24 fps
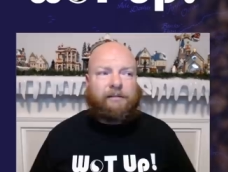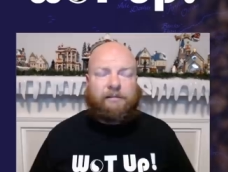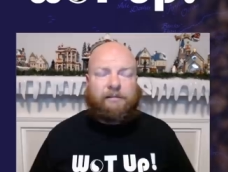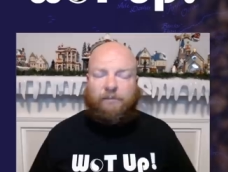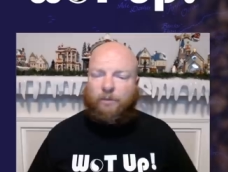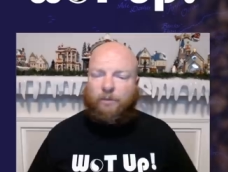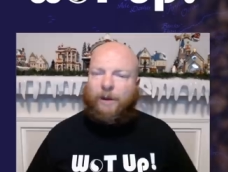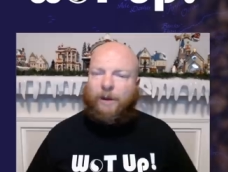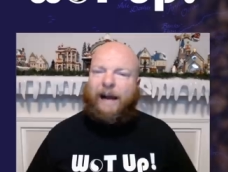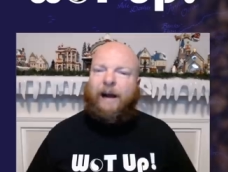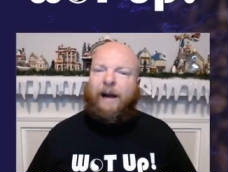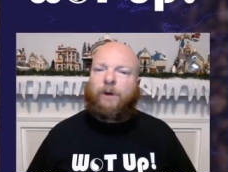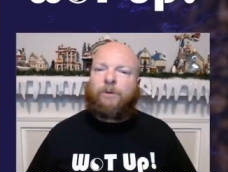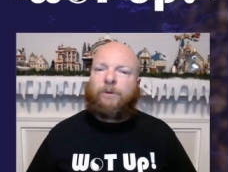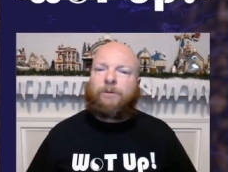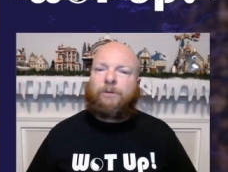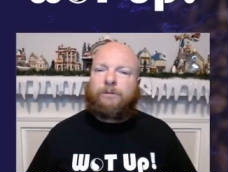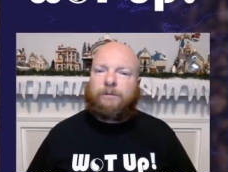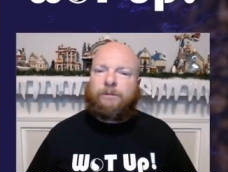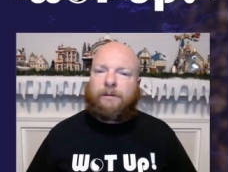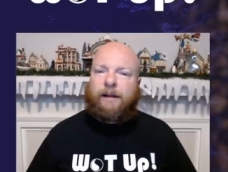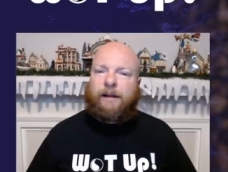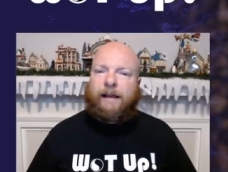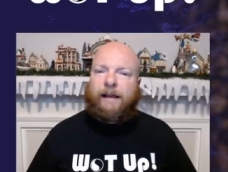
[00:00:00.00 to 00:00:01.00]
wow.
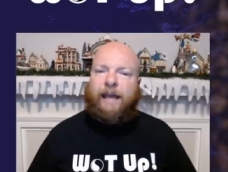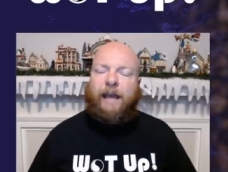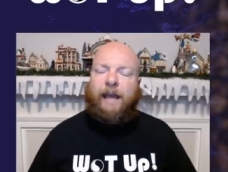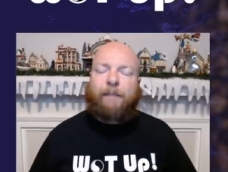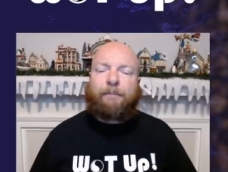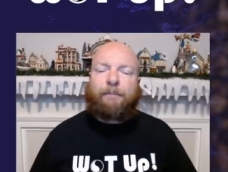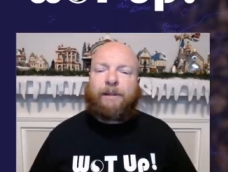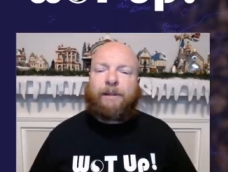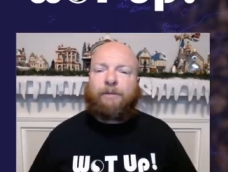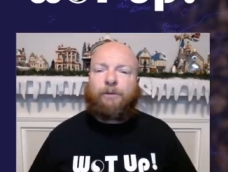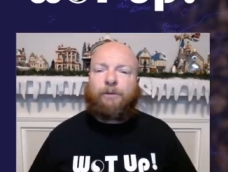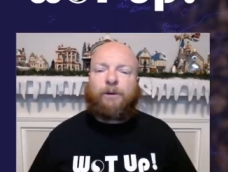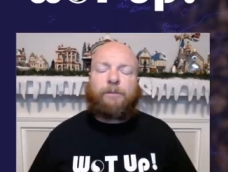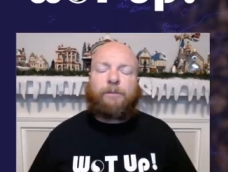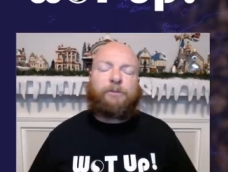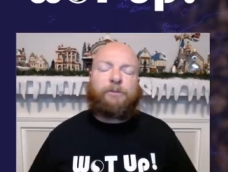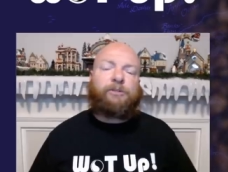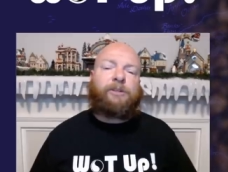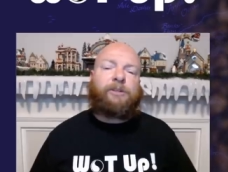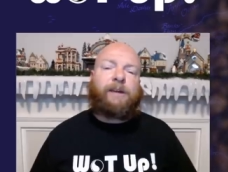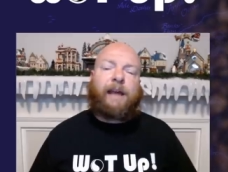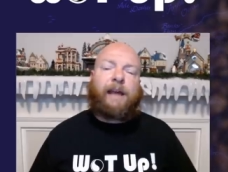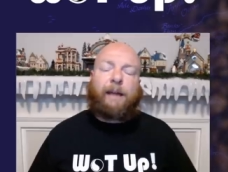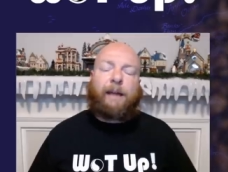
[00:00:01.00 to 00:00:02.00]
I can't believe we're going to be
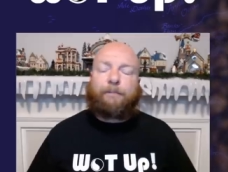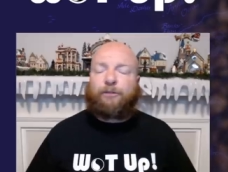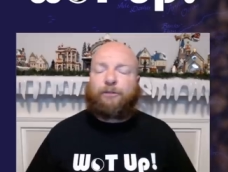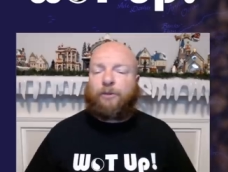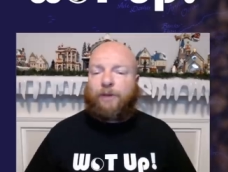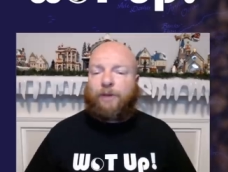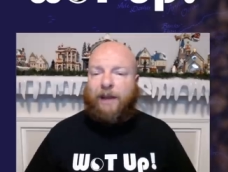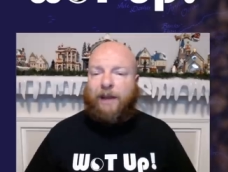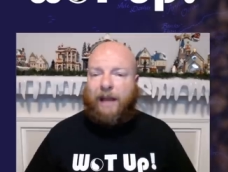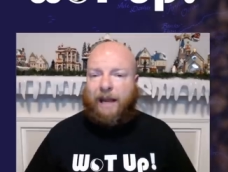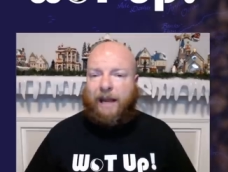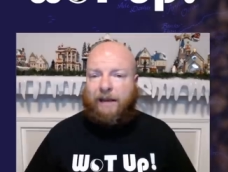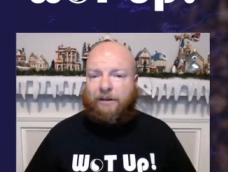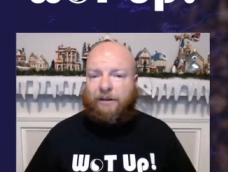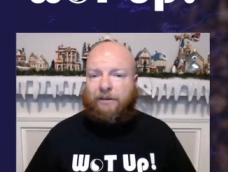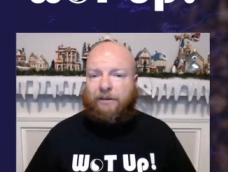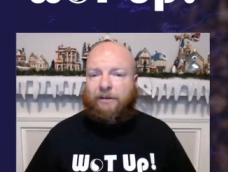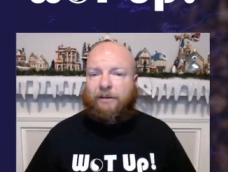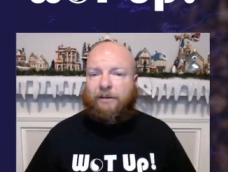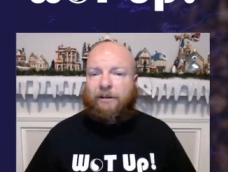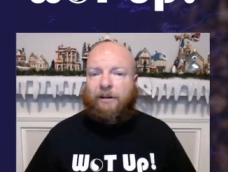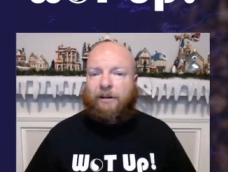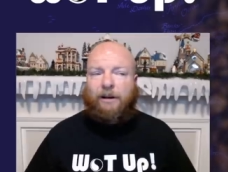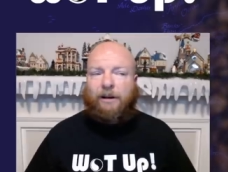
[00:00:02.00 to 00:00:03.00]
seeing episode 8
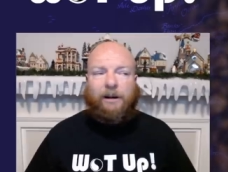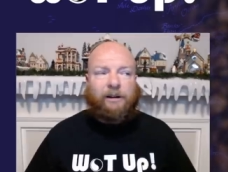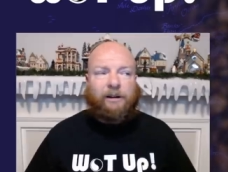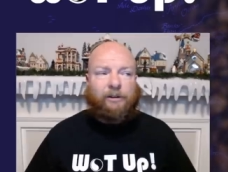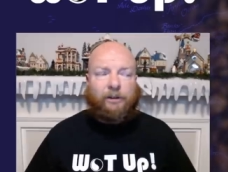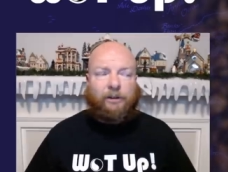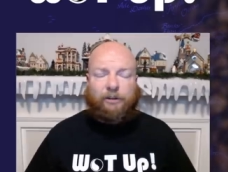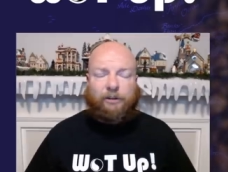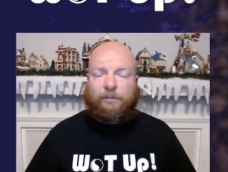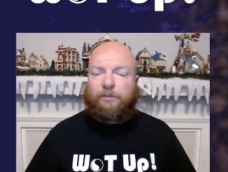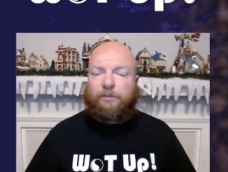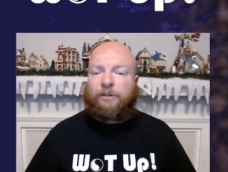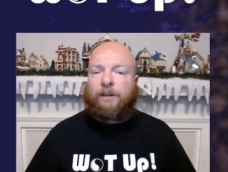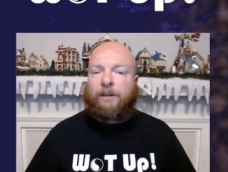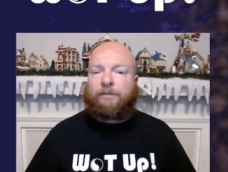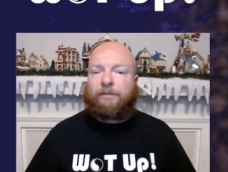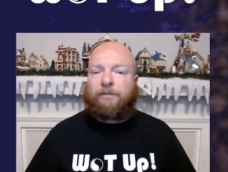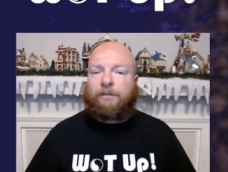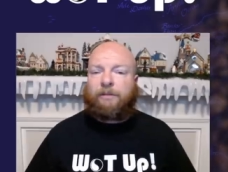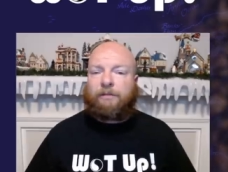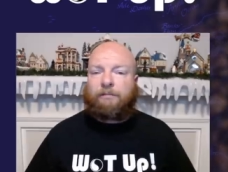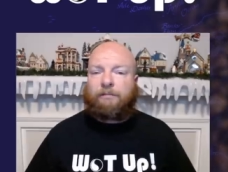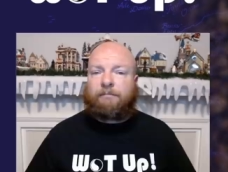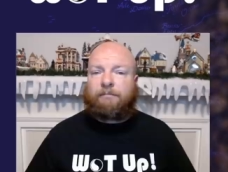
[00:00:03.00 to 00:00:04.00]
on Christmas
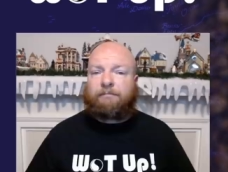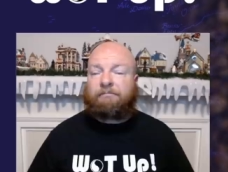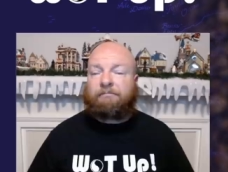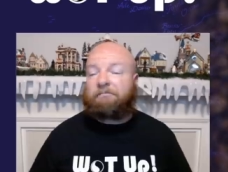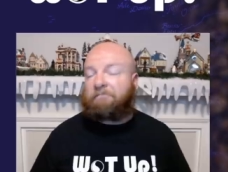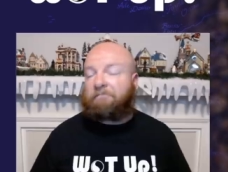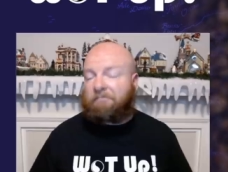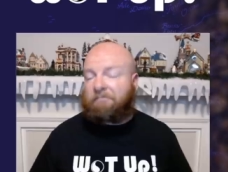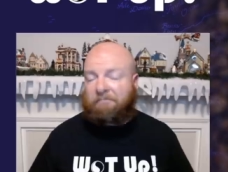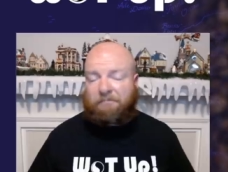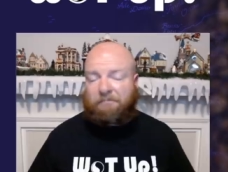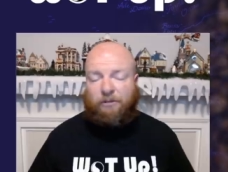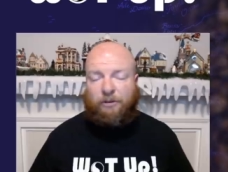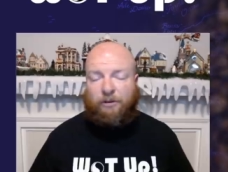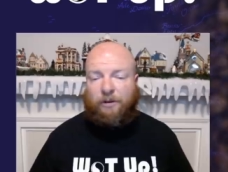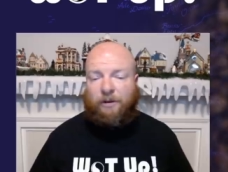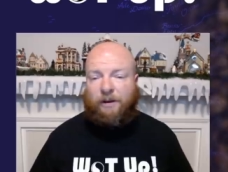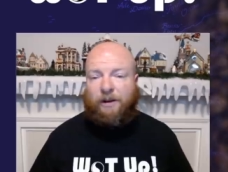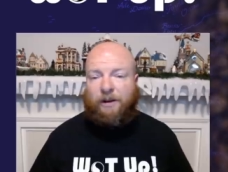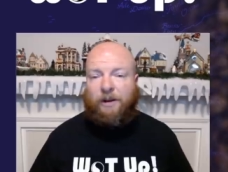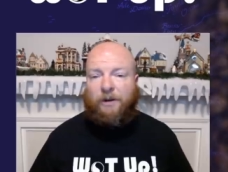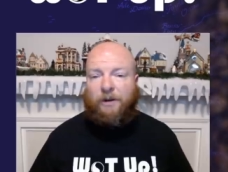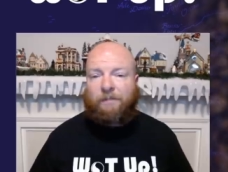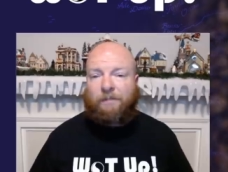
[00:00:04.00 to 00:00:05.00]
Eve. So there
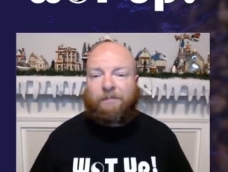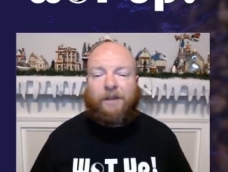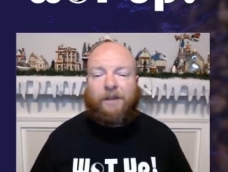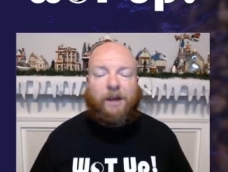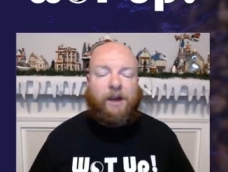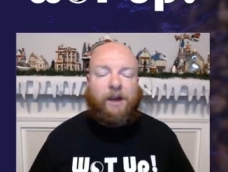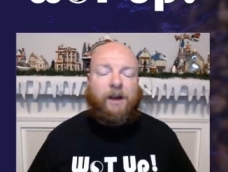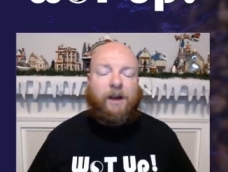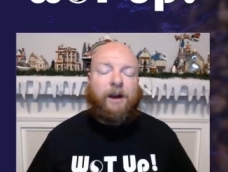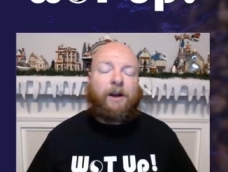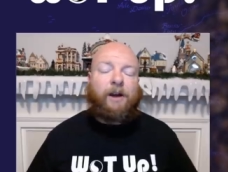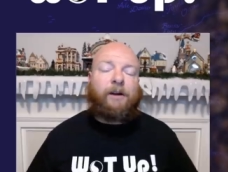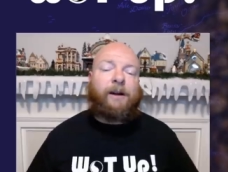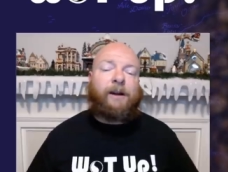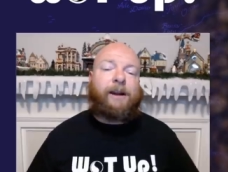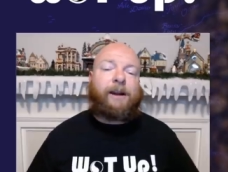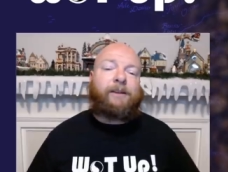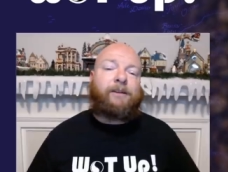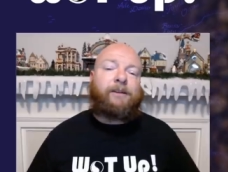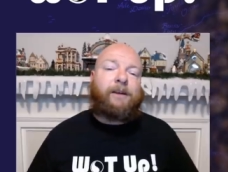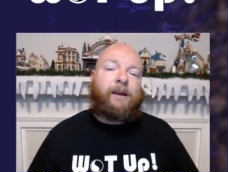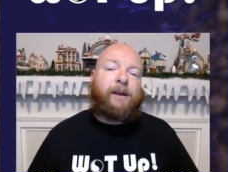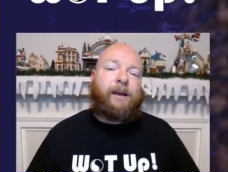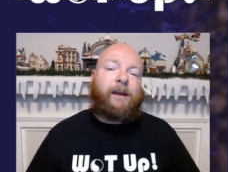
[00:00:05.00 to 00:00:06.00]
you go. All
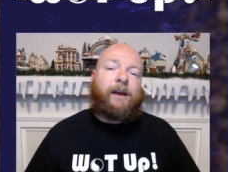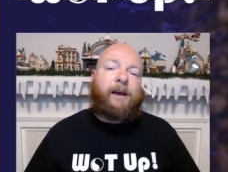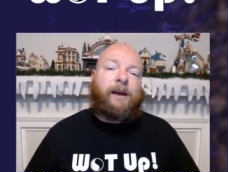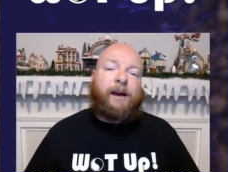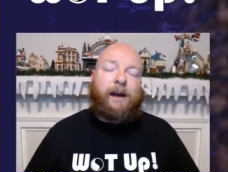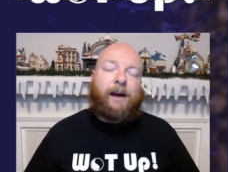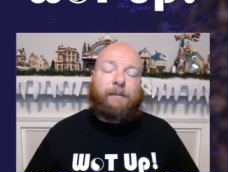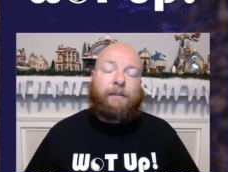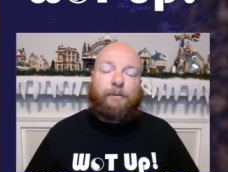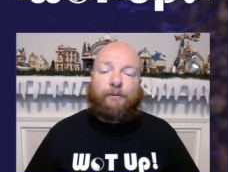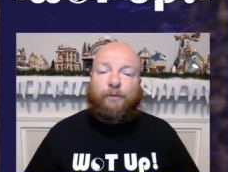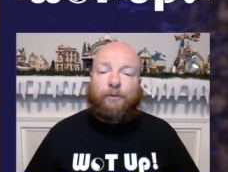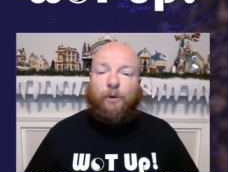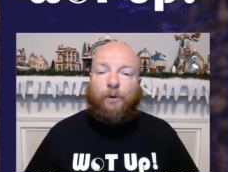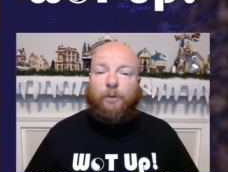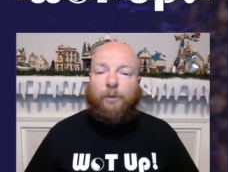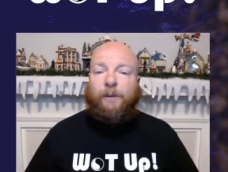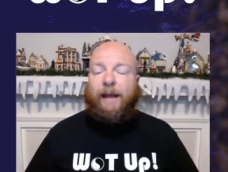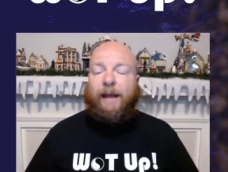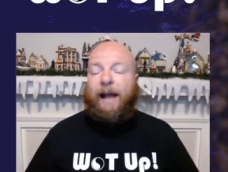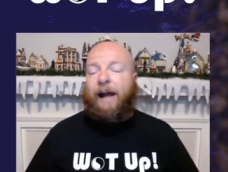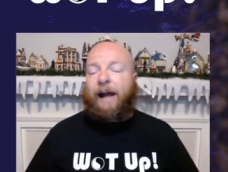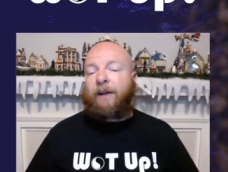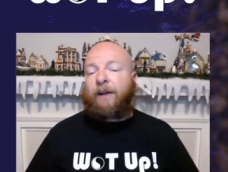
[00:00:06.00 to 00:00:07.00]
right. Uh, before
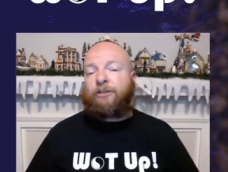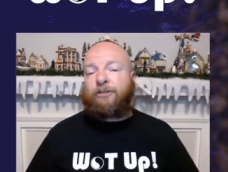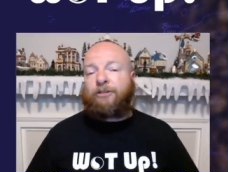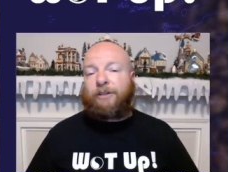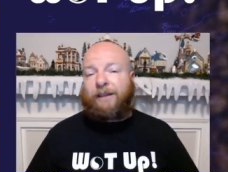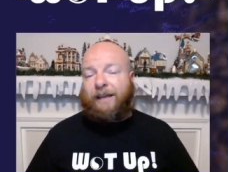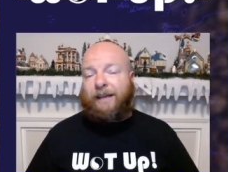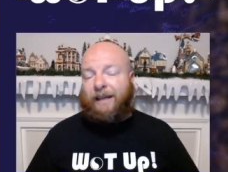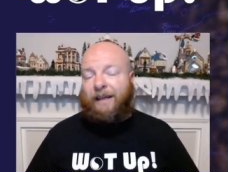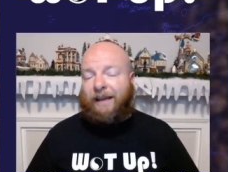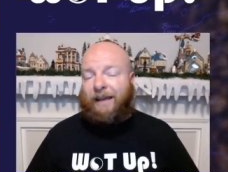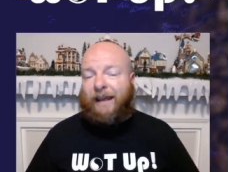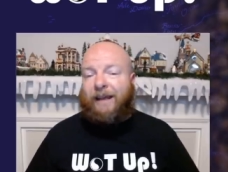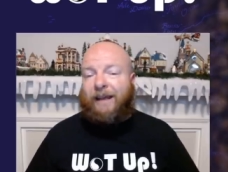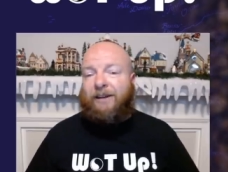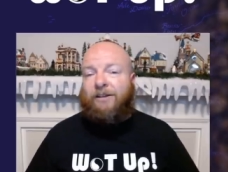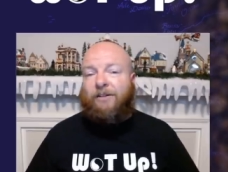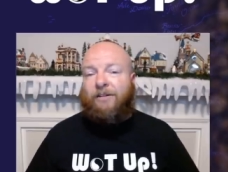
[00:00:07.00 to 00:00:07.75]
we actually get into